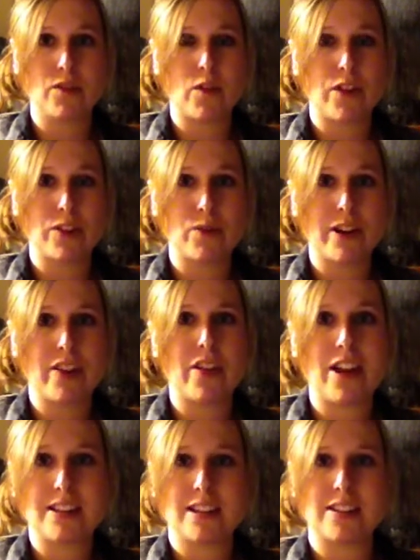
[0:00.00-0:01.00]
for this
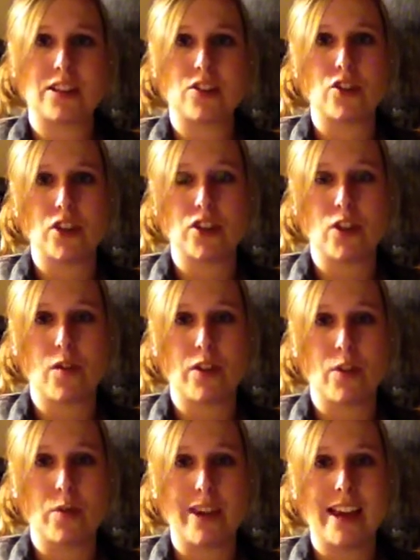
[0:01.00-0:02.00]
readathon since it's just over
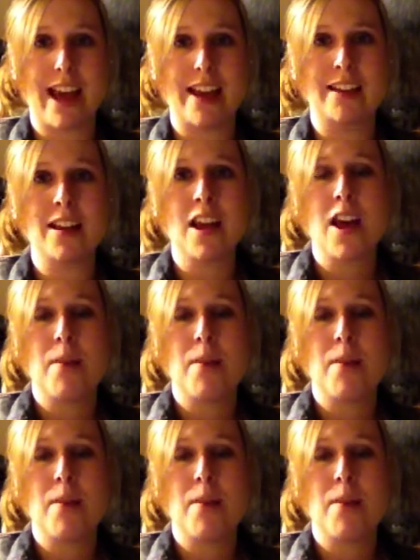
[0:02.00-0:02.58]
the weekend,